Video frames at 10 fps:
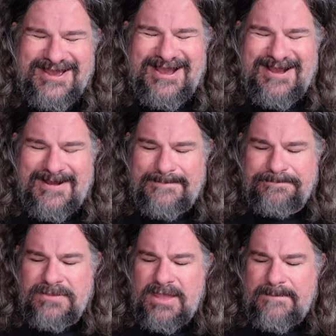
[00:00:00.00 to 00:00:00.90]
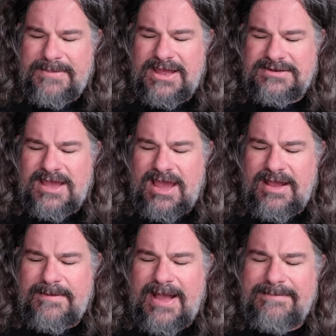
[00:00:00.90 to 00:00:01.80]
But
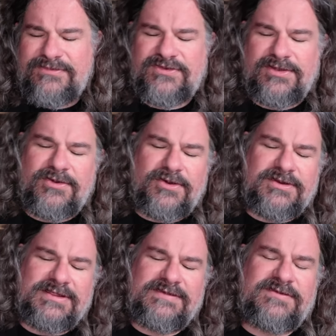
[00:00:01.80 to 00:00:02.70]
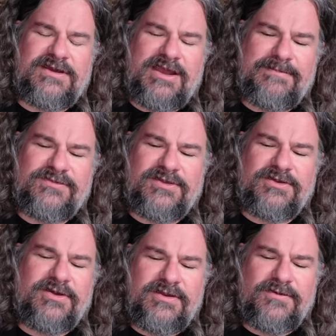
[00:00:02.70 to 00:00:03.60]
I'm still going to listen, and I'm
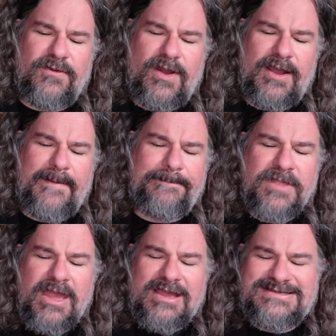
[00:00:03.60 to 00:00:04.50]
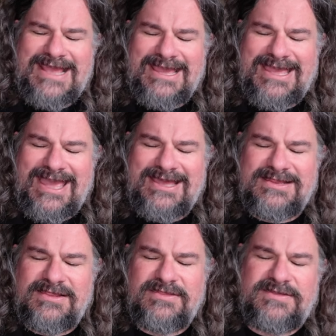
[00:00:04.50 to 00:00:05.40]
still going to take
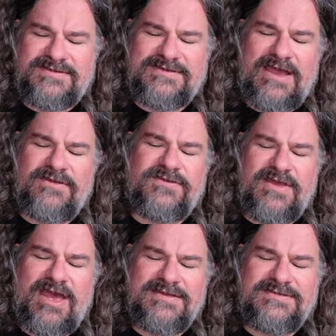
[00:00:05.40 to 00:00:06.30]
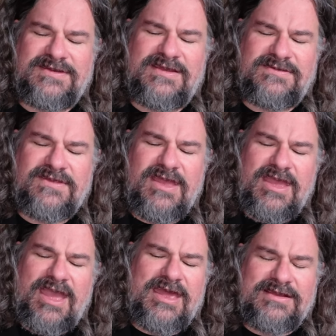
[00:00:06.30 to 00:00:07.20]
in the sounds as it is
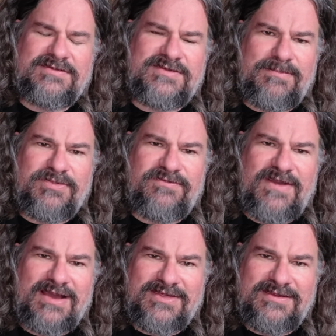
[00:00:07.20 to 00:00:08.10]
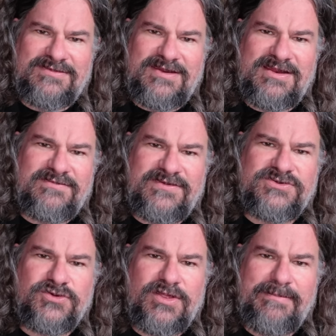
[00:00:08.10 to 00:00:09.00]
and accept the fact that as an
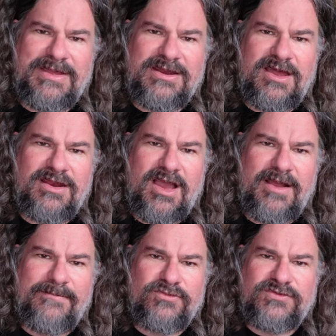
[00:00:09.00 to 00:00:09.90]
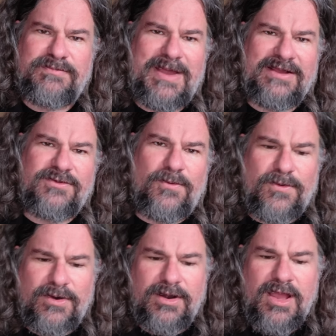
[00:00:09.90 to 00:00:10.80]
individual, I may not respect
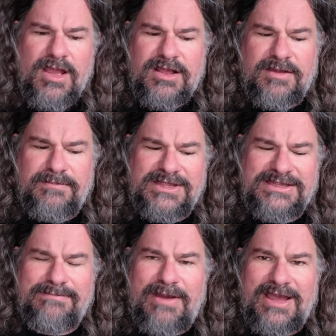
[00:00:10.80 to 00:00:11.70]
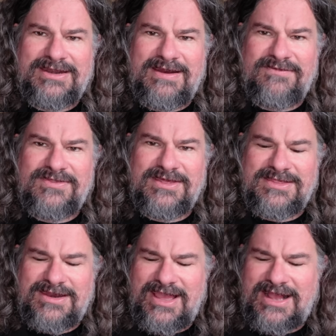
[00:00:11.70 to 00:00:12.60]
or completely buy into
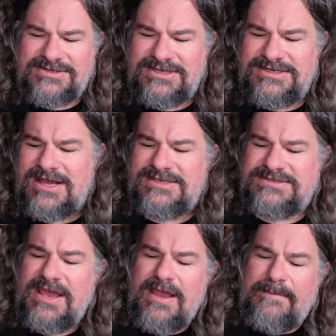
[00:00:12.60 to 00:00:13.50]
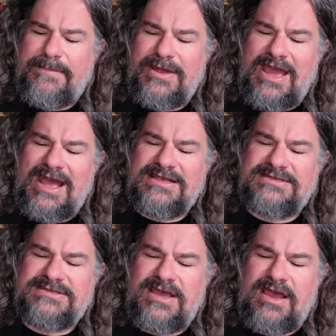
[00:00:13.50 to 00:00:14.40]
everything that he actually does. But
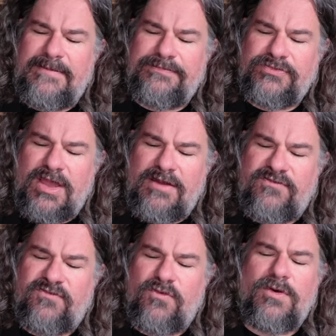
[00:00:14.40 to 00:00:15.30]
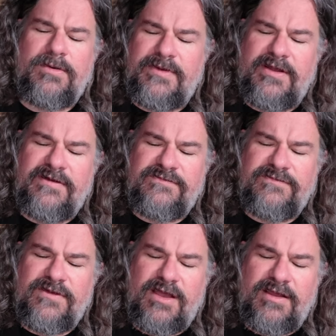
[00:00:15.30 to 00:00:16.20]
as a form
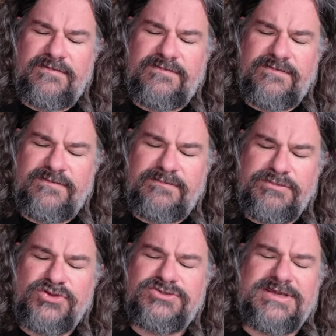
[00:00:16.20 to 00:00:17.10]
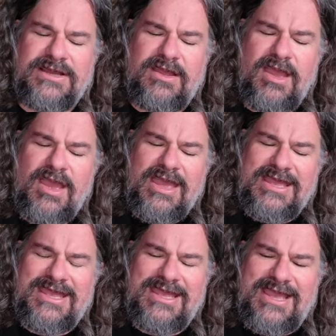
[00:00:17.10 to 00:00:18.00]
of music,
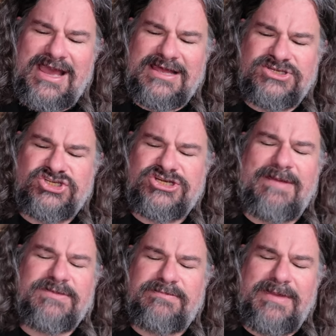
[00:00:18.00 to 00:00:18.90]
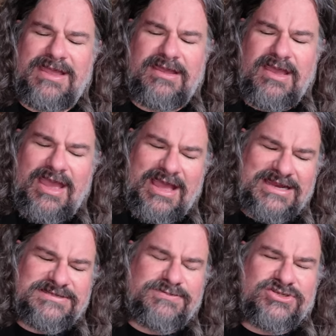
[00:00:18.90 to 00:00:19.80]
he has shaped me,
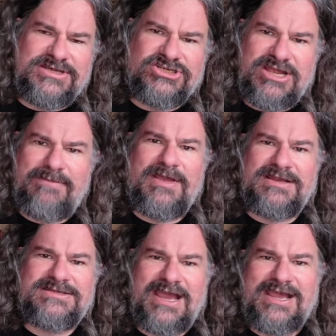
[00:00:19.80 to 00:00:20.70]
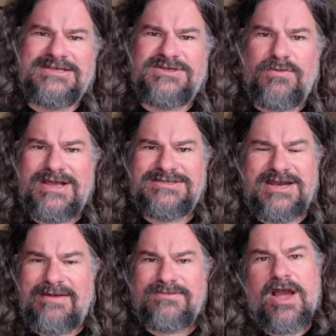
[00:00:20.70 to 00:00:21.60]
and his music has shaped me in decades in ways
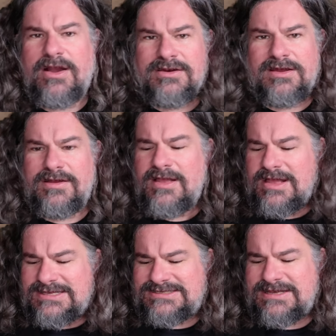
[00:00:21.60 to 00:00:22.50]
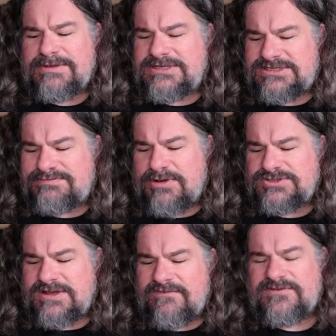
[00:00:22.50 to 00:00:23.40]
that I'm not going to simply
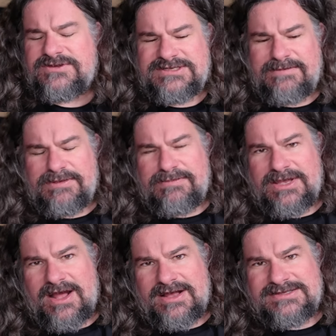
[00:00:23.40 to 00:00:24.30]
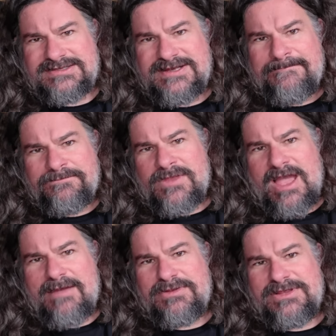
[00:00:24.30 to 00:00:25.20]
dispose of simply because I